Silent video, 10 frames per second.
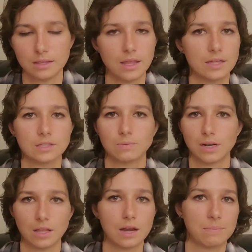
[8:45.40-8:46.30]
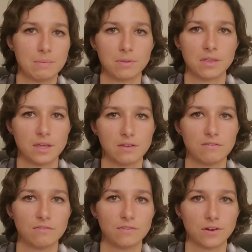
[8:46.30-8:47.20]
that's what a lot of people think of
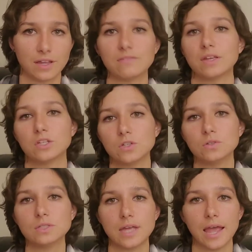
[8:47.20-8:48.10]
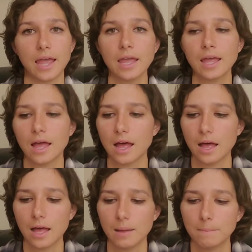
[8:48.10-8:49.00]
for Giving Tuesday.
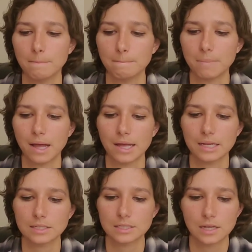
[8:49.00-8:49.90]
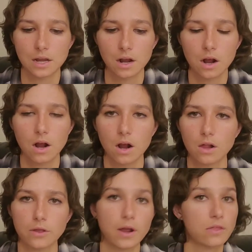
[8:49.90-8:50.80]
But are
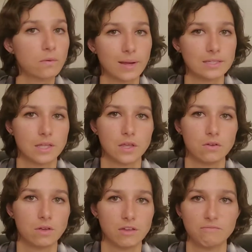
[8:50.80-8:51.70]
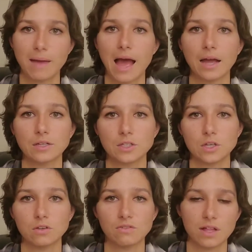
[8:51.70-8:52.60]
there other ways that you give back? Do
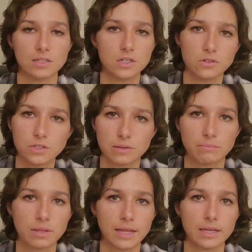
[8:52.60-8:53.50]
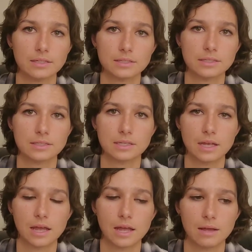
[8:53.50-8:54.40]
you volunteer someplace?
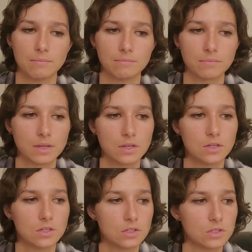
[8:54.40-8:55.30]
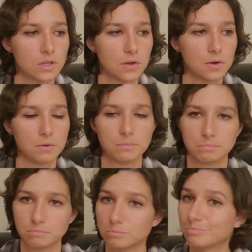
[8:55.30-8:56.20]
So
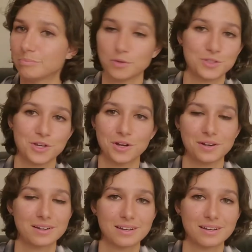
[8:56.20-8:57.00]
post your